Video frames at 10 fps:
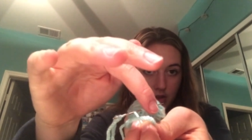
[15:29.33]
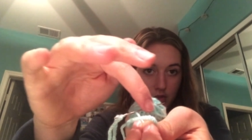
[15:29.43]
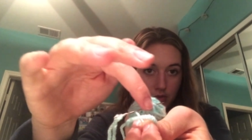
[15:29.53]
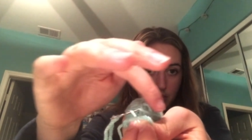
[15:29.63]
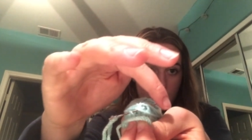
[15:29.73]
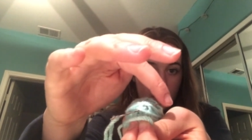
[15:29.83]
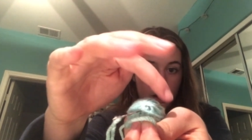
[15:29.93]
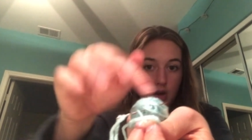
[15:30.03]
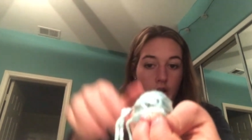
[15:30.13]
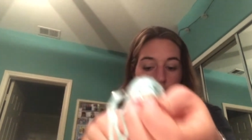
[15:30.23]
through
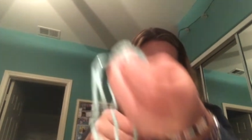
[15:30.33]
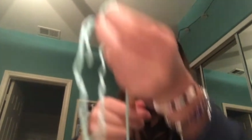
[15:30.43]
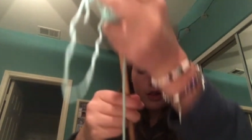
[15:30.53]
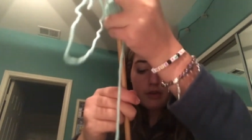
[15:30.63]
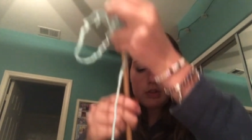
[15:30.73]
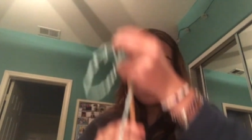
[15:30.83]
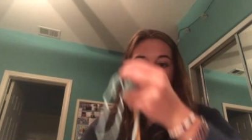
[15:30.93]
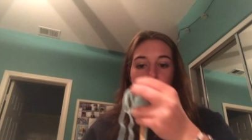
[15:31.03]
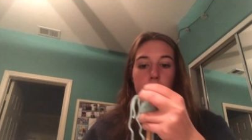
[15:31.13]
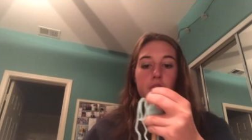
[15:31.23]
there, and all I have to do
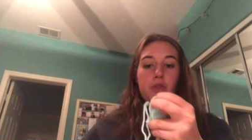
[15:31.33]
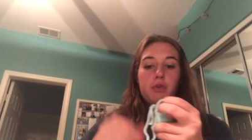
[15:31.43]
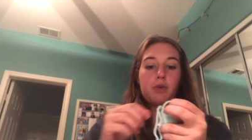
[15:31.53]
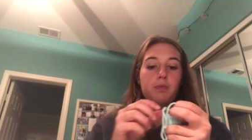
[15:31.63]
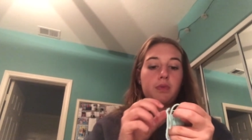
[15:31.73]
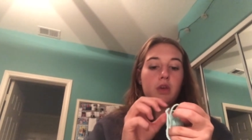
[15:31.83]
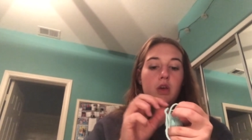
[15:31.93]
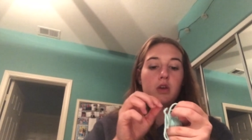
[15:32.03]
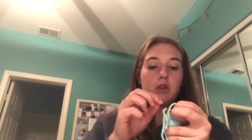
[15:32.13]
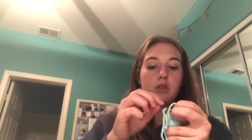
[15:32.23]
is pull it through.
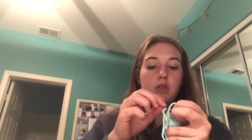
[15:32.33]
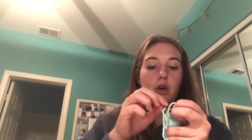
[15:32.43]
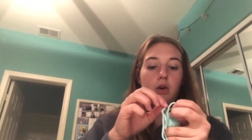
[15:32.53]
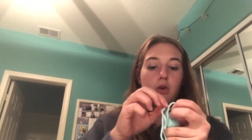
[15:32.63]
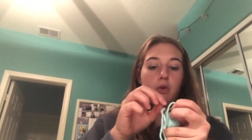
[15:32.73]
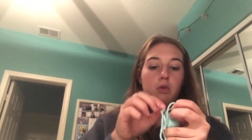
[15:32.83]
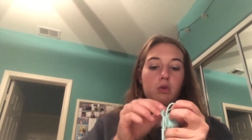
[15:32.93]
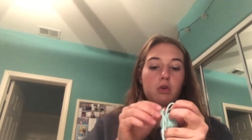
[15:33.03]
So